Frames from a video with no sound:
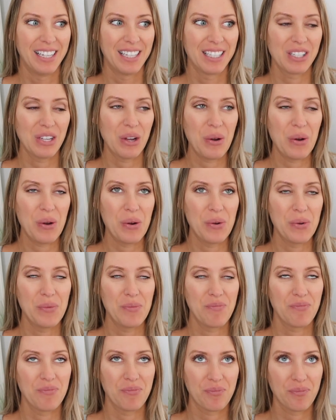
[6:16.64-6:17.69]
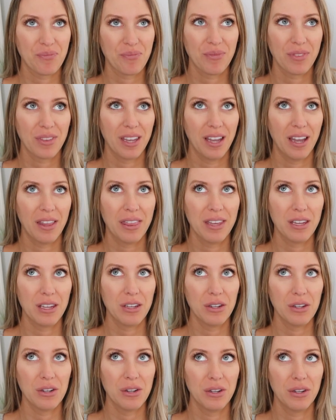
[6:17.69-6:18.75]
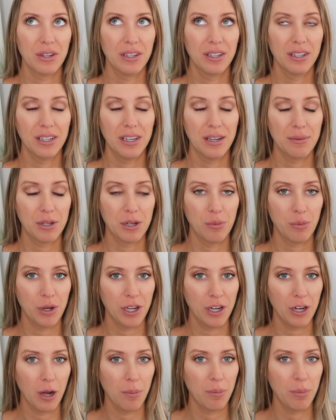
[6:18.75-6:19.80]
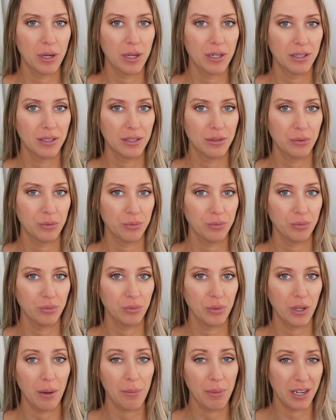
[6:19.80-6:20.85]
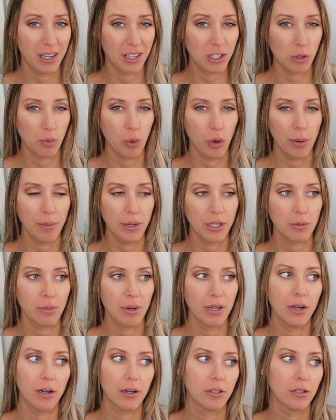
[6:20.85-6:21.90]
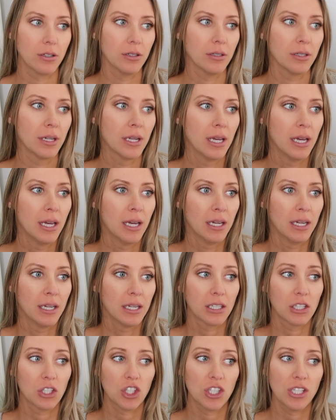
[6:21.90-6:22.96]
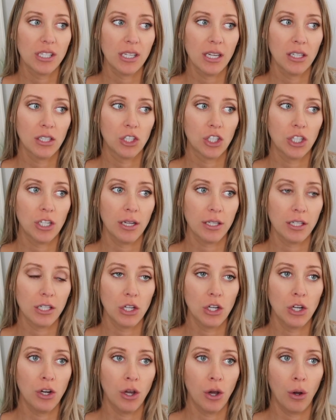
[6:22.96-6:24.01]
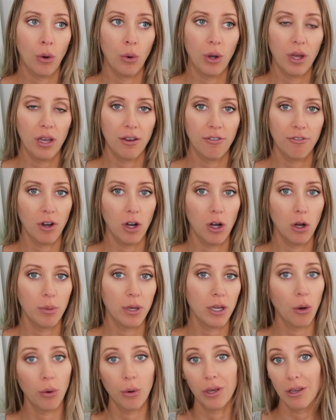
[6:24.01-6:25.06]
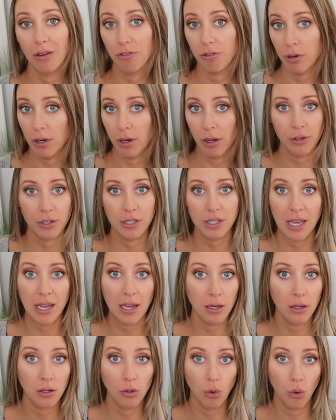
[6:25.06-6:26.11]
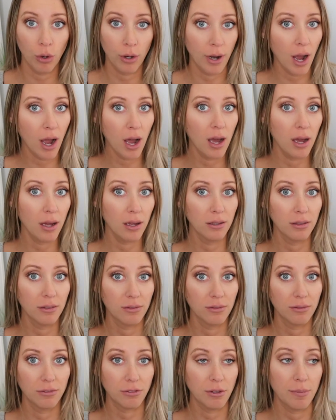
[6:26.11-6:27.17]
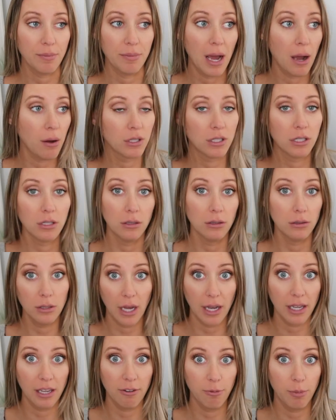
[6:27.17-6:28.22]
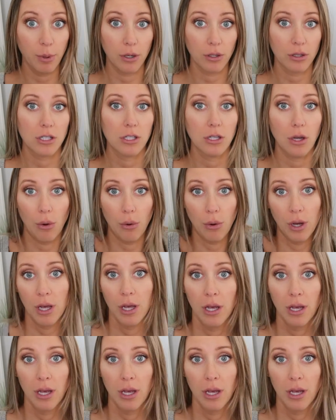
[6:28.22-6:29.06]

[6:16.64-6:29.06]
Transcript: So I think I'm gonna bring it up at my next appointment to my doctor, because she said she doesn't know if I'll be going in for another scan or not from now until I give birth. So